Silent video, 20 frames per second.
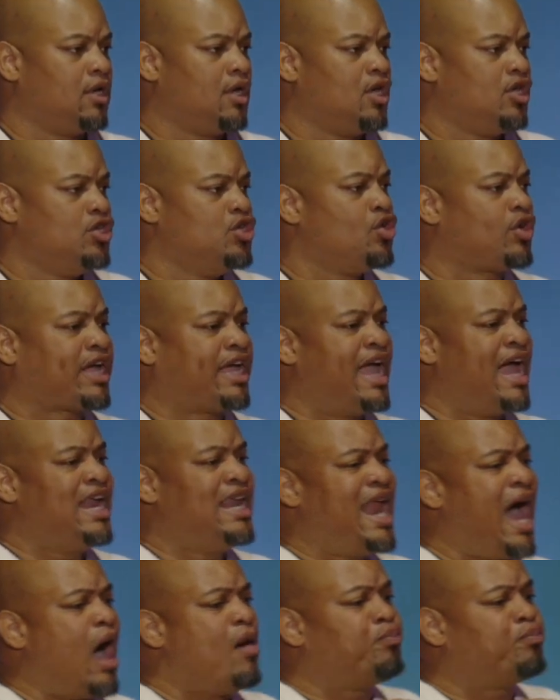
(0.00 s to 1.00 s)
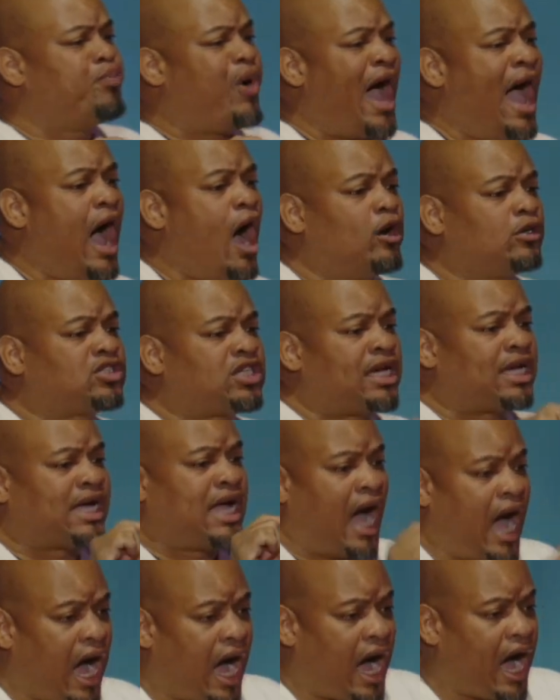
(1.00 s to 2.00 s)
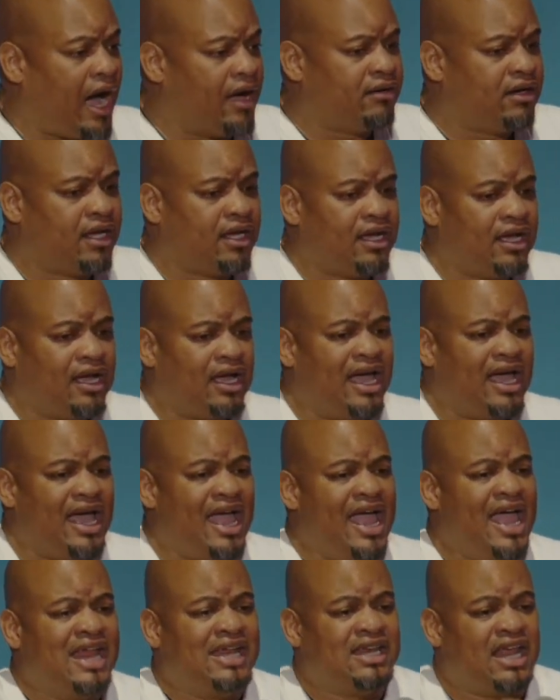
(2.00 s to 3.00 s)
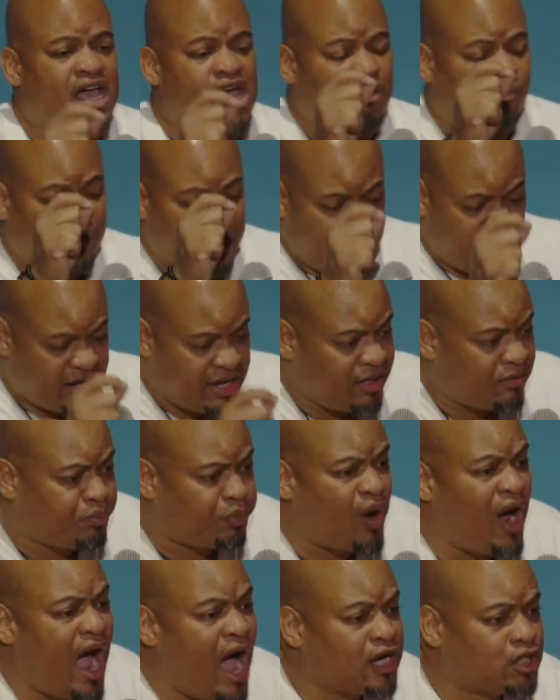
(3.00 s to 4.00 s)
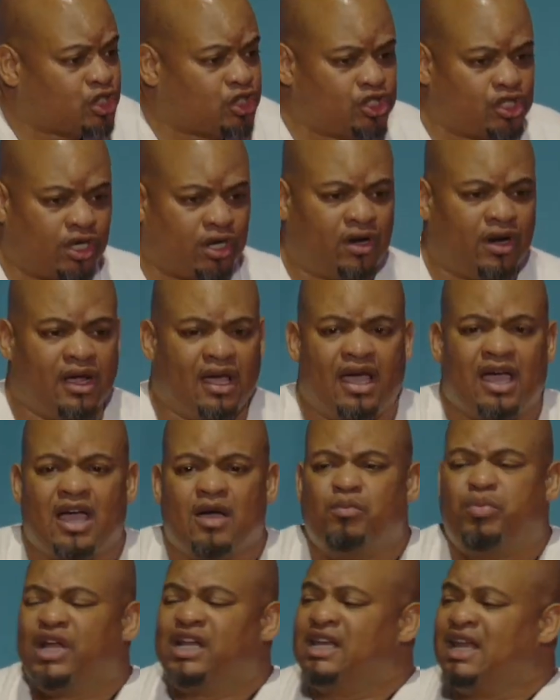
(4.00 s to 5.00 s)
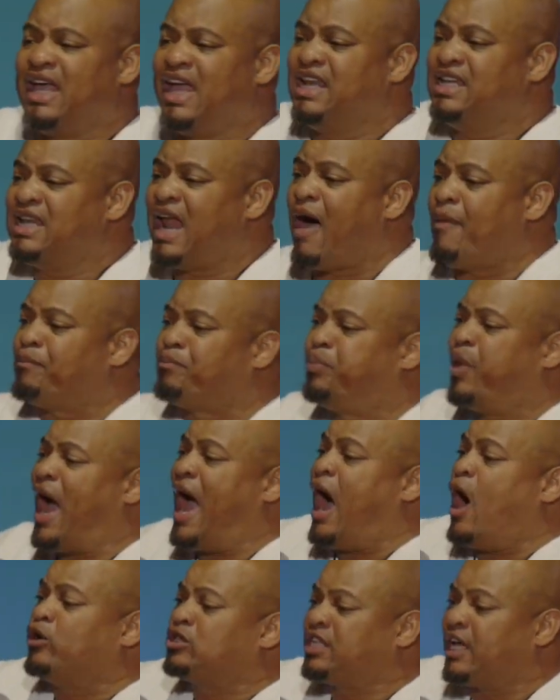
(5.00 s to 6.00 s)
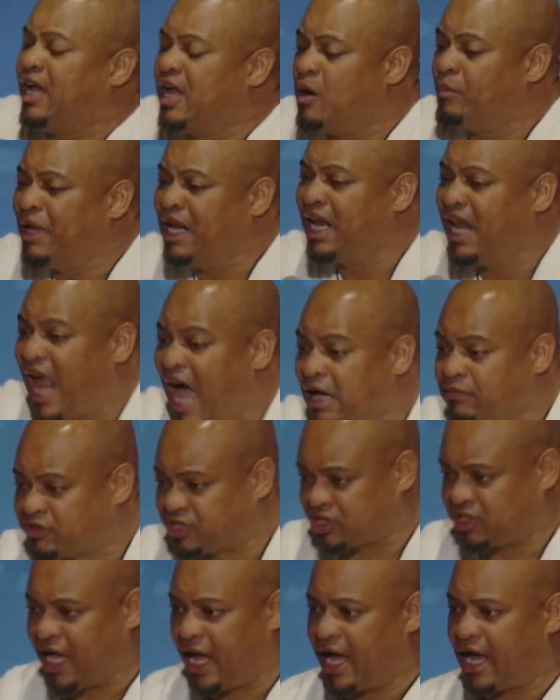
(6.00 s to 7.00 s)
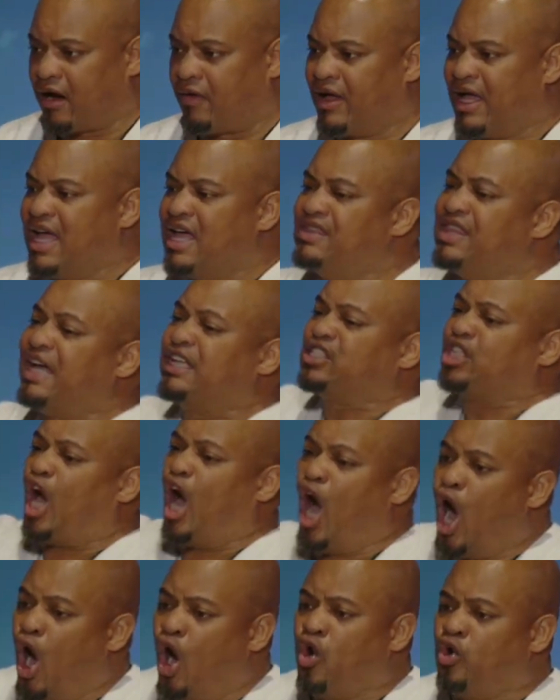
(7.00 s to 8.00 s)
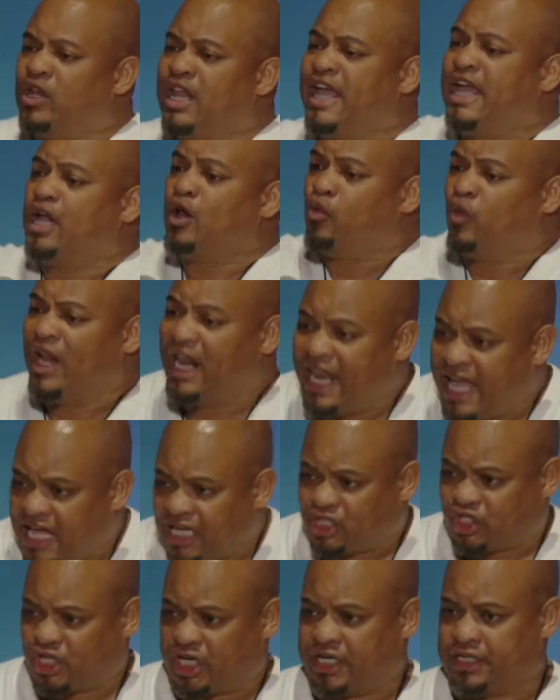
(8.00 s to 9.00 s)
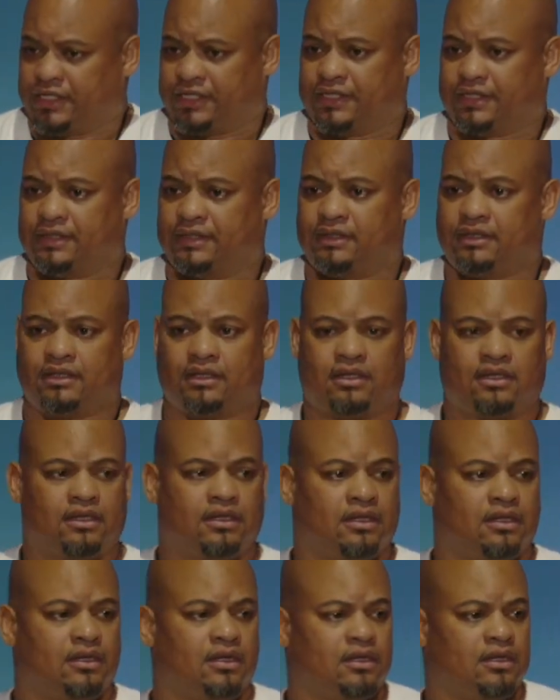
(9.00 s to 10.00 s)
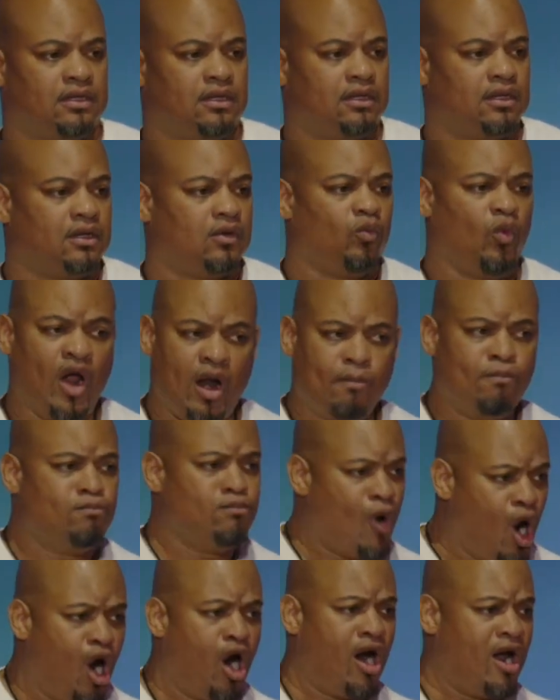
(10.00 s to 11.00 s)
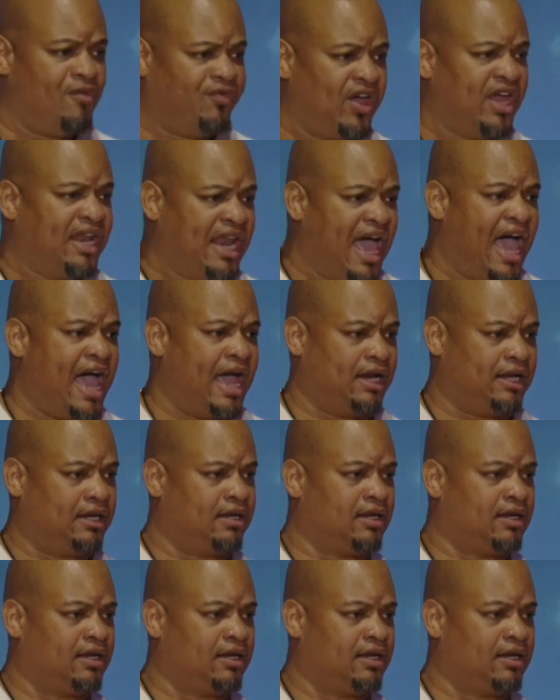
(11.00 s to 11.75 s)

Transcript: You cannot bow to God in, um, in posture but and not bow to him in lifestyle. That's only religion. We're more than that.